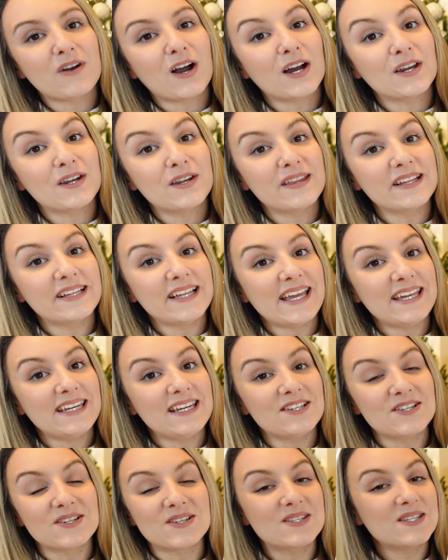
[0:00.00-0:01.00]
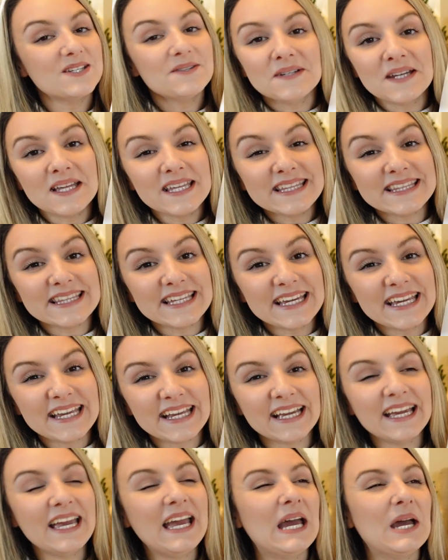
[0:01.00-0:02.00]
got another lady just doing her
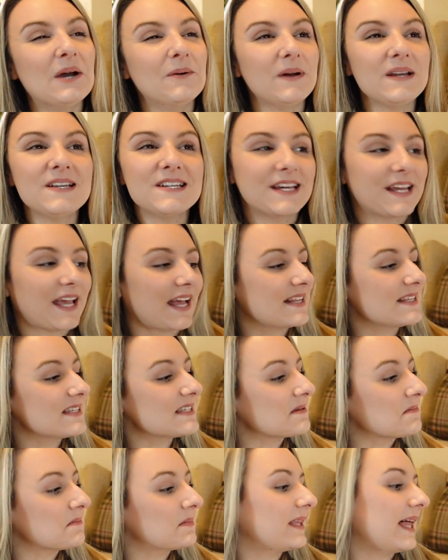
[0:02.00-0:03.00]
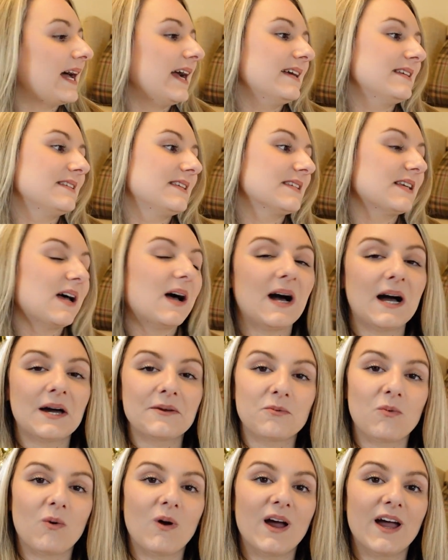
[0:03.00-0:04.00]
thing, which again symbolises
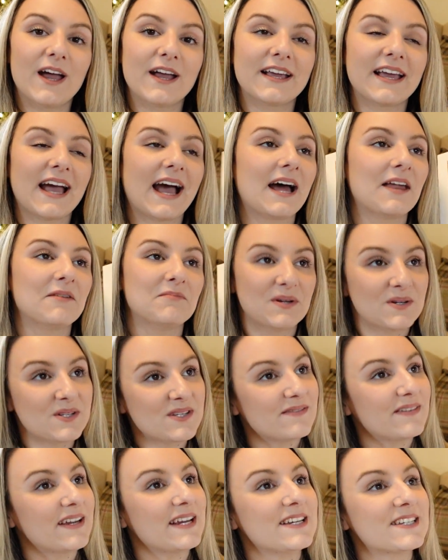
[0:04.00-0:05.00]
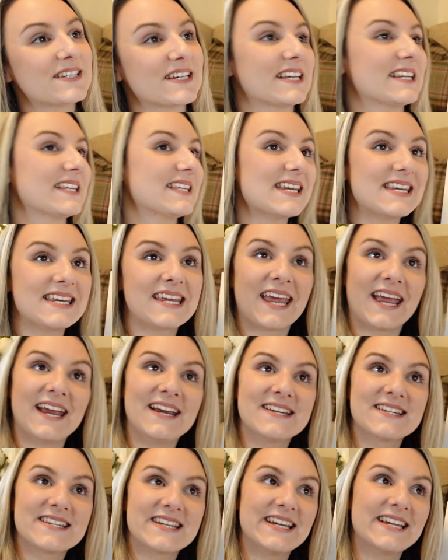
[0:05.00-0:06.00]
hard work and motivation,
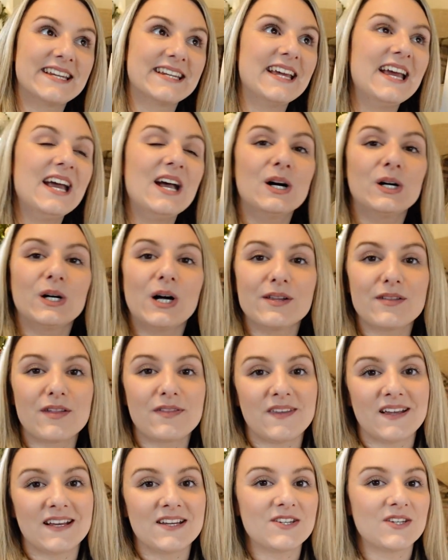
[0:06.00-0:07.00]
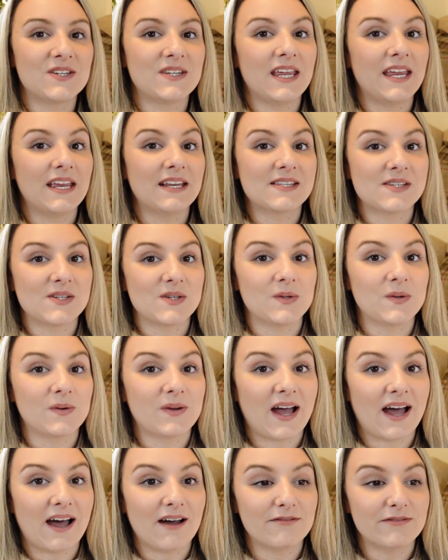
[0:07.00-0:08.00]
dedication, all the things you need to
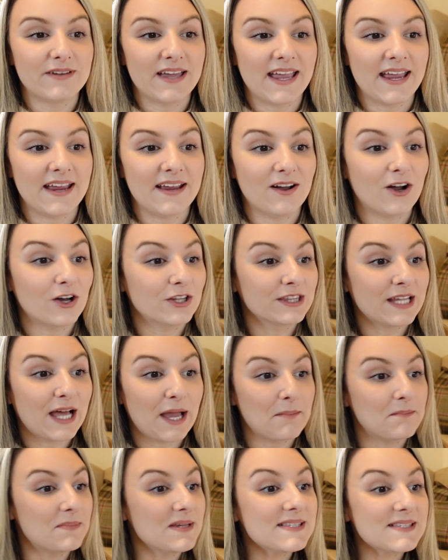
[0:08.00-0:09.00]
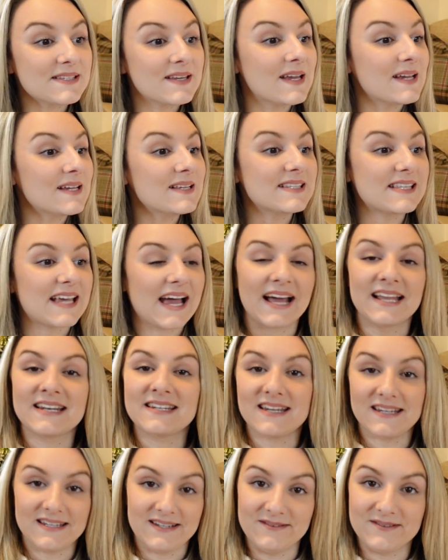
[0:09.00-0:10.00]
have an online business
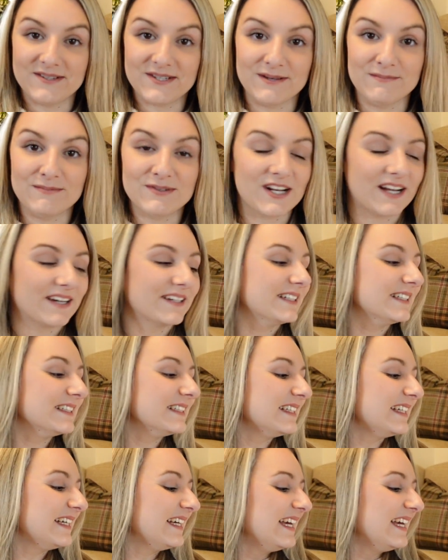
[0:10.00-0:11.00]
and a YouTube channel.